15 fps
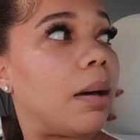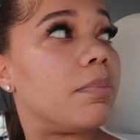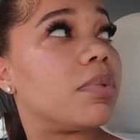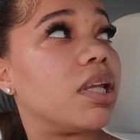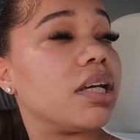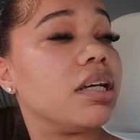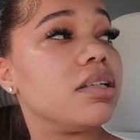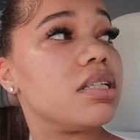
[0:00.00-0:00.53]
I'm
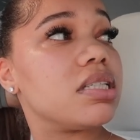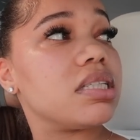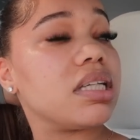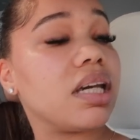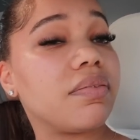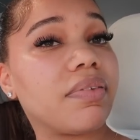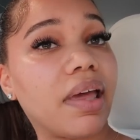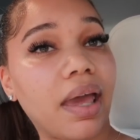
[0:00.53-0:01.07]
looking to
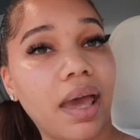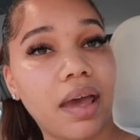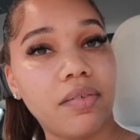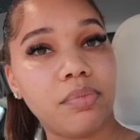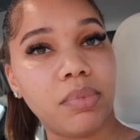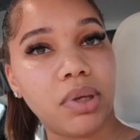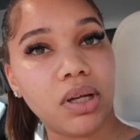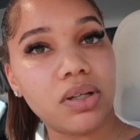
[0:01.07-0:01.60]
see if they have
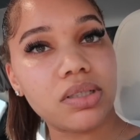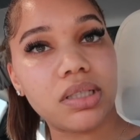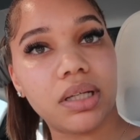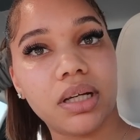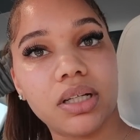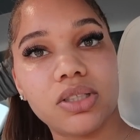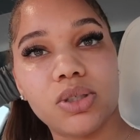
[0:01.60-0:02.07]
mirrors in here